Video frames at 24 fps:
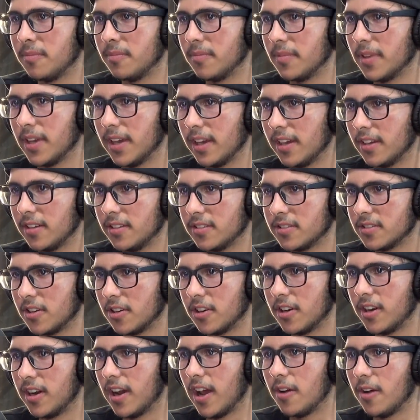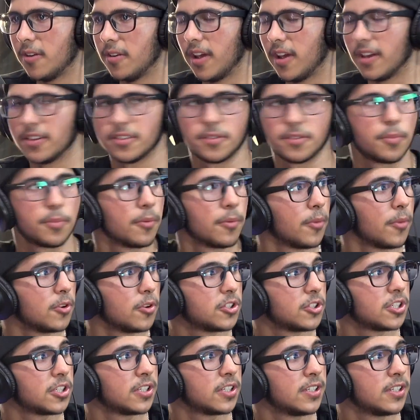like, started out as a promotion,